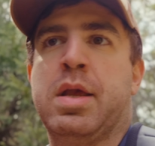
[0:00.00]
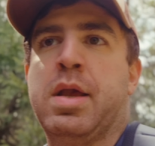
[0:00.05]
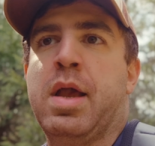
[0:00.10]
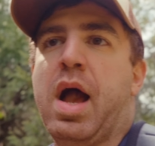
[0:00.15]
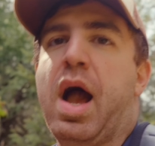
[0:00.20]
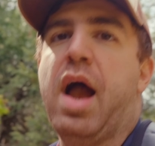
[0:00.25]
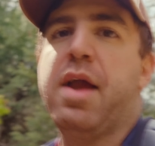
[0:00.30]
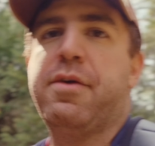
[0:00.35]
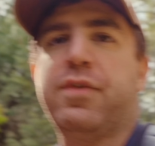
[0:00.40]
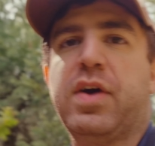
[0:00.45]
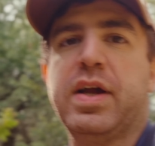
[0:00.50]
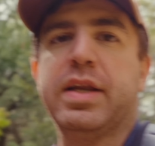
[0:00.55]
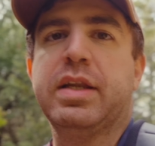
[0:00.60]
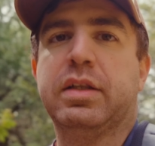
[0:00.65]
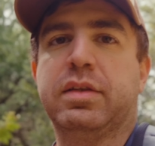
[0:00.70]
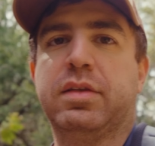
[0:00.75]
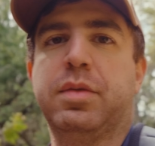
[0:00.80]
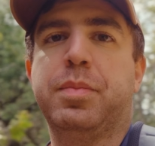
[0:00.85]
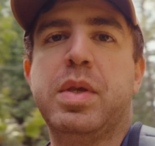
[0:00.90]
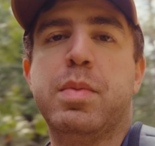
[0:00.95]
I find
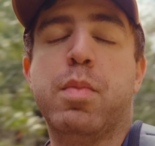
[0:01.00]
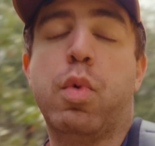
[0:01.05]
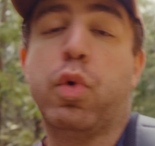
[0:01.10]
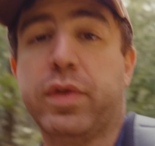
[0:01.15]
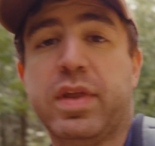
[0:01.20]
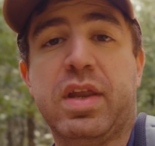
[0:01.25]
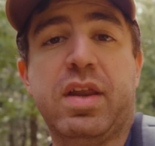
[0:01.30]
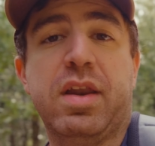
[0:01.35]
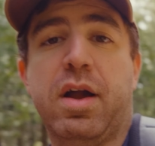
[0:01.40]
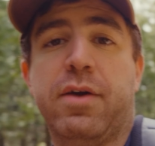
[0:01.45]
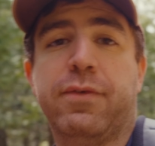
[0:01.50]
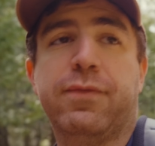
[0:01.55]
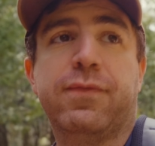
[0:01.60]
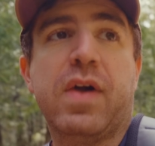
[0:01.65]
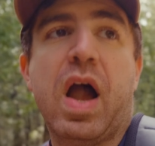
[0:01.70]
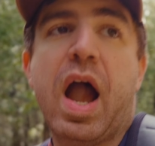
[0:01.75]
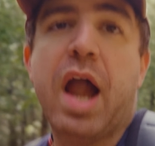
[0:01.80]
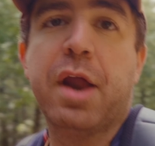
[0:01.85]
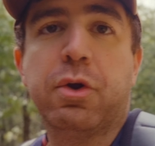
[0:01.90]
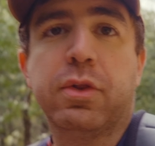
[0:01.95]
it to be more than enough.
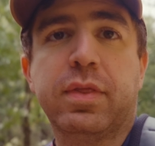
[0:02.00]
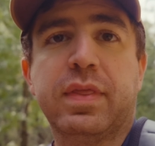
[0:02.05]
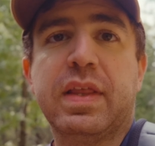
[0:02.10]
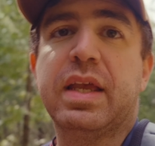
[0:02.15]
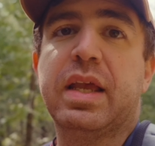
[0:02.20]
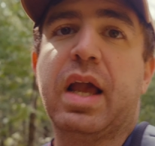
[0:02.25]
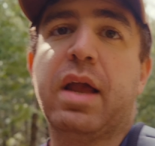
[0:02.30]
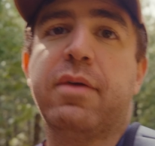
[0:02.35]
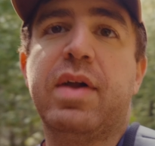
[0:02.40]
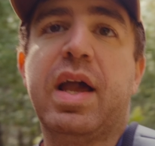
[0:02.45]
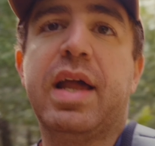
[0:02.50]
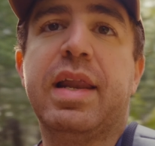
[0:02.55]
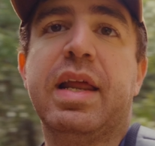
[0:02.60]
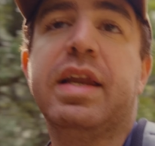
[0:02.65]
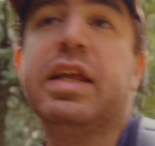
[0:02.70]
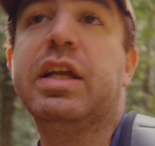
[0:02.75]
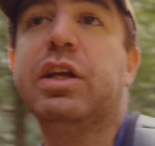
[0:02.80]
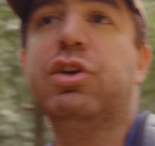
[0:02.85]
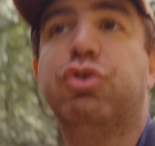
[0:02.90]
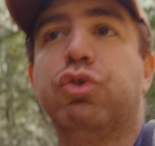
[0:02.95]
I don't think I've had
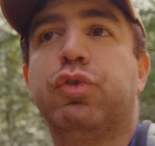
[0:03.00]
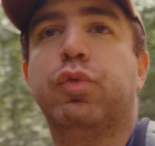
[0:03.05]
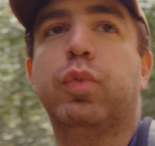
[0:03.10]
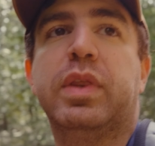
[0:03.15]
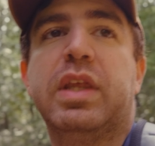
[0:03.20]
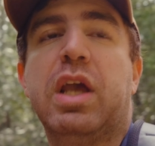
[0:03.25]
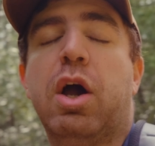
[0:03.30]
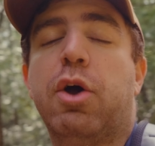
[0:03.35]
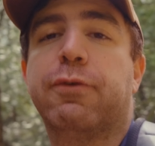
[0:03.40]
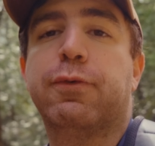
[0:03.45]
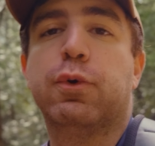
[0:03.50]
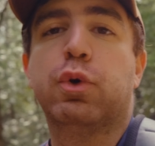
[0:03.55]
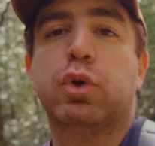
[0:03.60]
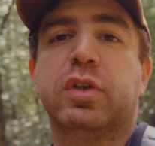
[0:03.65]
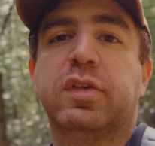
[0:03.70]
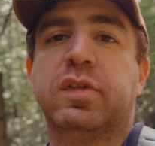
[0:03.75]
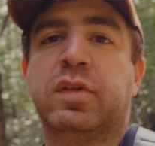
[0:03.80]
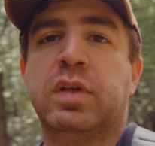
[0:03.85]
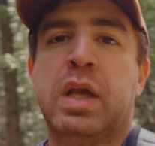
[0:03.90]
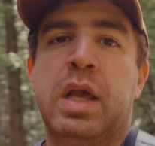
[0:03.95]
any issues with the
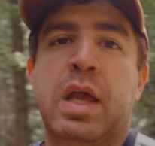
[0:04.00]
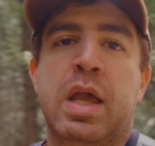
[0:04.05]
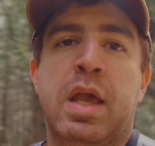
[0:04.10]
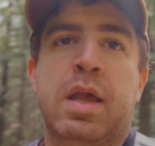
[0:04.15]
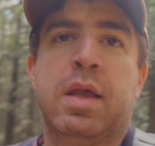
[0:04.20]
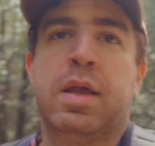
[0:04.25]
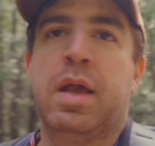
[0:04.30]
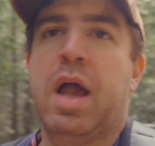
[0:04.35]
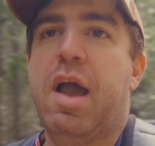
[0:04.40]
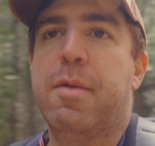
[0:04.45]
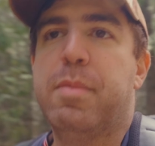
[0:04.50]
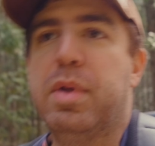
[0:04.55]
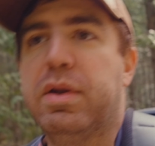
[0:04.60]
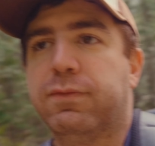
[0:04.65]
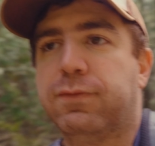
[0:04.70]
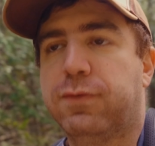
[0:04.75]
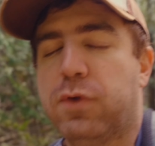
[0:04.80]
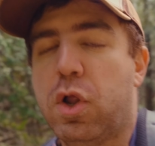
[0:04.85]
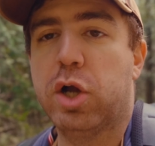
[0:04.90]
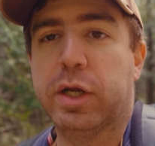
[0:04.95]
autofocus. I've
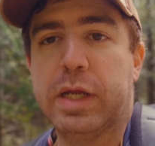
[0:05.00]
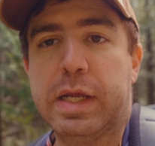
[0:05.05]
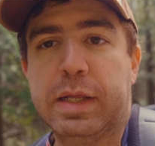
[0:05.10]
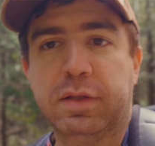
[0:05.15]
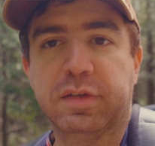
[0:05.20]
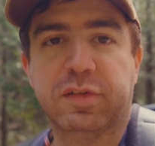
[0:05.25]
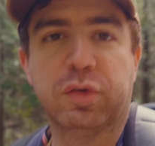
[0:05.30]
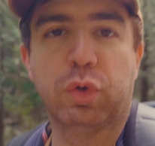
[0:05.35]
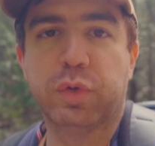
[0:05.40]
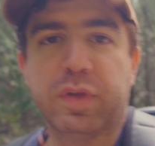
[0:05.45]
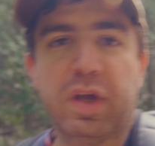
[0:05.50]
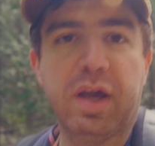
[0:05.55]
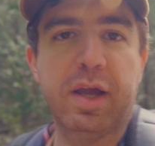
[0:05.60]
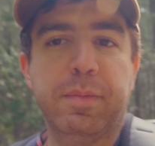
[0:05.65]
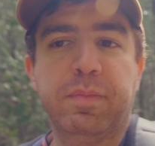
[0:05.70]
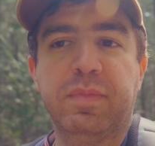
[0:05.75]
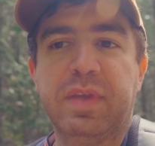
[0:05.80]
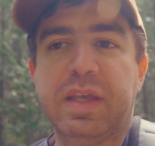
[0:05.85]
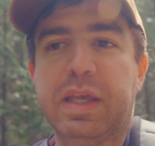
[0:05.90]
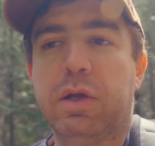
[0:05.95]
been vlogging this whole
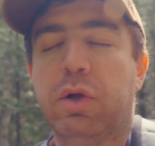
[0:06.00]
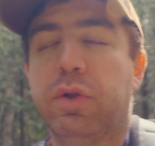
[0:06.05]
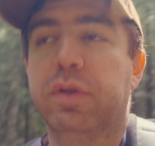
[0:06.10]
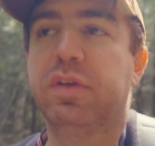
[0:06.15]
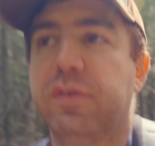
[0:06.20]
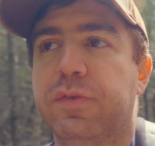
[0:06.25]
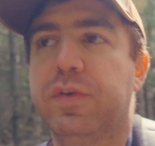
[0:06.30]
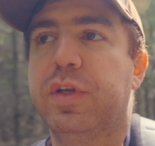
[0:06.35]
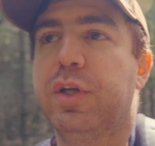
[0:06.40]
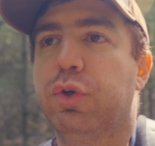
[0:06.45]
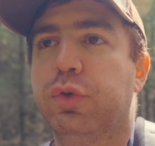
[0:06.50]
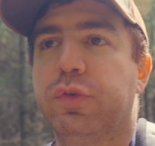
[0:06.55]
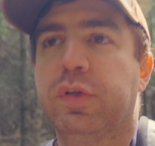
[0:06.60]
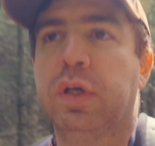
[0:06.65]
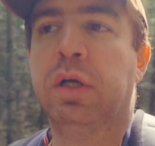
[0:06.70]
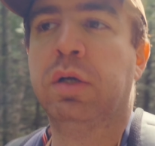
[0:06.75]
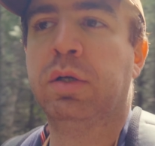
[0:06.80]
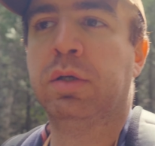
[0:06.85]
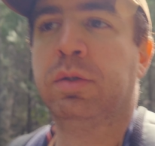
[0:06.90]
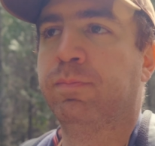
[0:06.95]
time, taking all these videos.
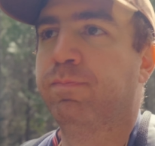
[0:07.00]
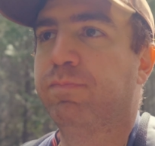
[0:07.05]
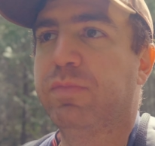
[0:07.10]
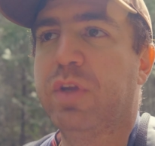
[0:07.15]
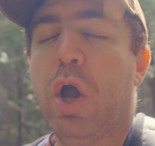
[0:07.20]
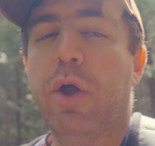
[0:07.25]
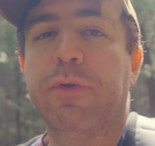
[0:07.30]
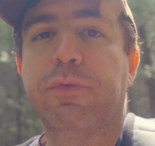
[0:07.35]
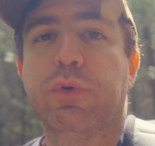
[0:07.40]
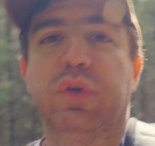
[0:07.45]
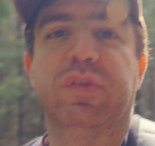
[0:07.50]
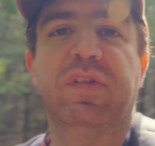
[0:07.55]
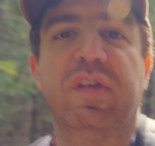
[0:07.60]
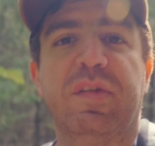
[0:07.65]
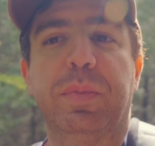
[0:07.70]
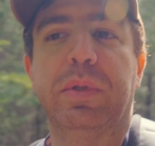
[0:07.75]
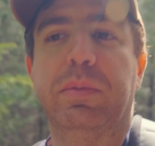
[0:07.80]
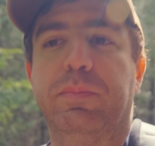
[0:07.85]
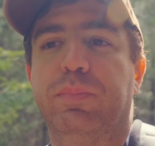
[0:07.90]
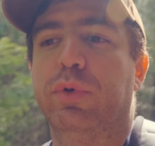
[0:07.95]
The autofocus
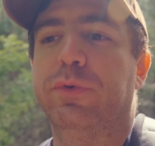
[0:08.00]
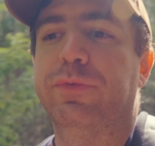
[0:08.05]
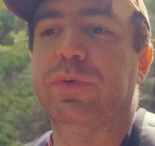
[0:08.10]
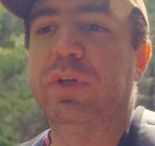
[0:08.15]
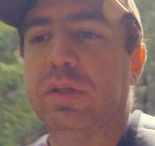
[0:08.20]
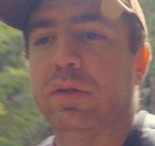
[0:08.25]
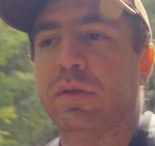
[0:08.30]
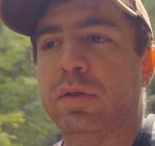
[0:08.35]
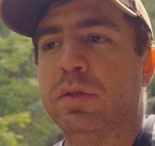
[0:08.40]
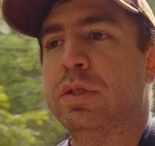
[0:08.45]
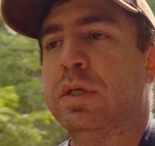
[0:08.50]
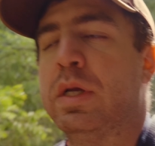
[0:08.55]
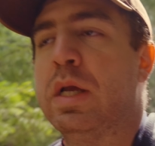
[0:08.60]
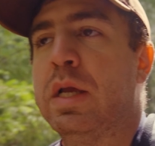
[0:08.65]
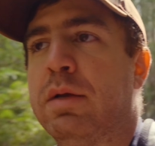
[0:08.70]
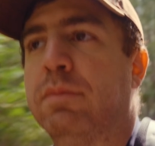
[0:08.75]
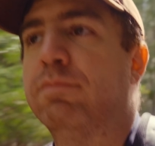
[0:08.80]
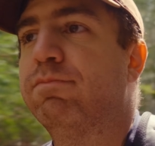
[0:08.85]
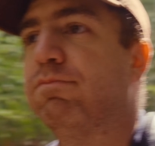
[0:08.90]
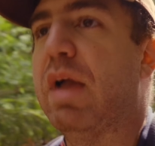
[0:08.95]
has been perfect.
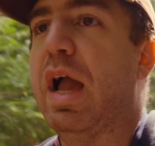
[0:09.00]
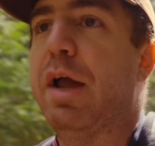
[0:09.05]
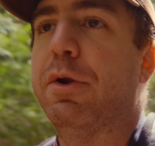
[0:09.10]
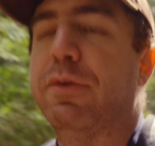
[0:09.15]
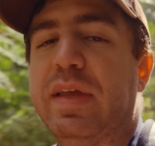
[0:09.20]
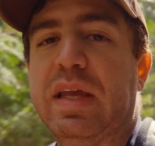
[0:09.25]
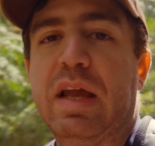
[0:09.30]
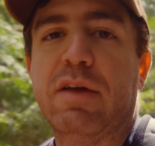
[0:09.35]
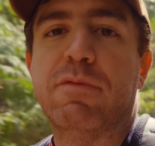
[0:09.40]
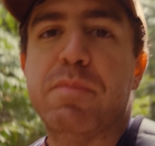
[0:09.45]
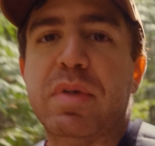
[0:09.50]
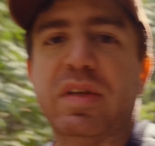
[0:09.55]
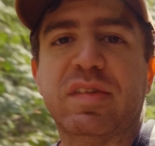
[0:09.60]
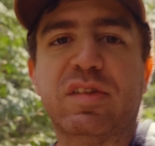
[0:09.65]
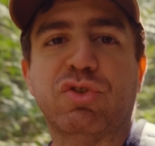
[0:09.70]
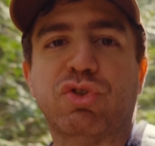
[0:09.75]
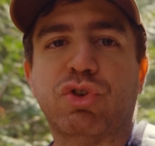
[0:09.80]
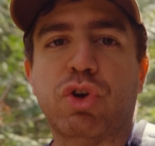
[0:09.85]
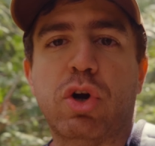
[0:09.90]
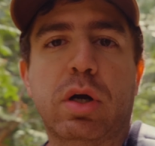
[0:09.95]
I don't think I've missed
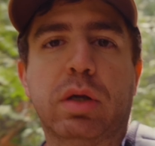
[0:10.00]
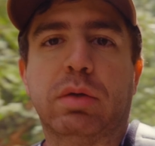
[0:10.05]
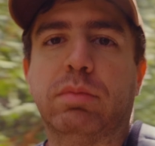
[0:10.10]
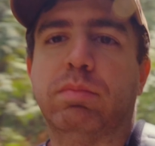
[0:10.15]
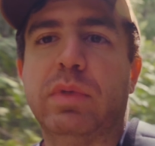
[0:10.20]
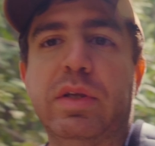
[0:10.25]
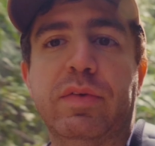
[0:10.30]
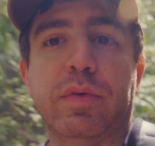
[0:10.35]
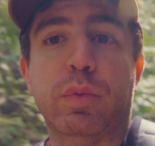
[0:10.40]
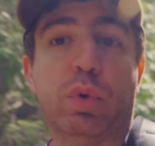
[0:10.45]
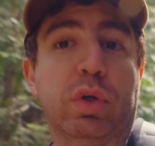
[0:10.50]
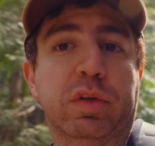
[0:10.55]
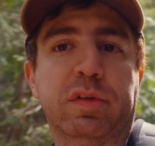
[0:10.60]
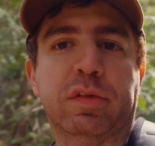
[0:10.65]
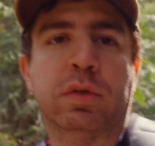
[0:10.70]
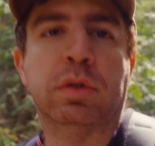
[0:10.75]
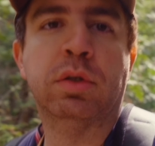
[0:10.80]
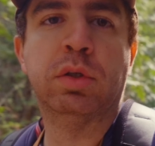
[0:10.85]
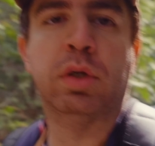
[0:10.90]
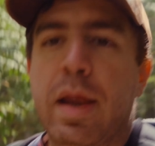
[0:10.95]
a shot even once.